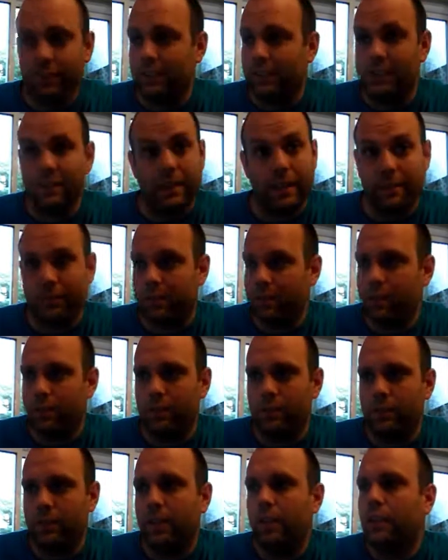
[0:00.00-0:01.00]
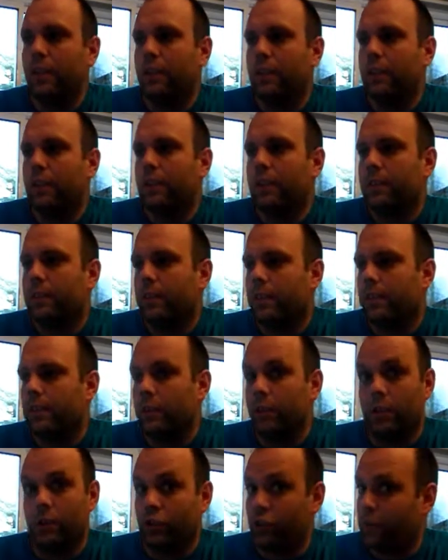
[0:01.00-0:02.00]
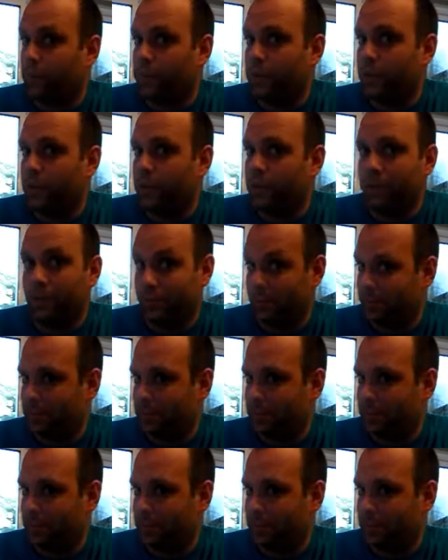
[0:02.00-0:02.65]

It's there for you. You can shut me up.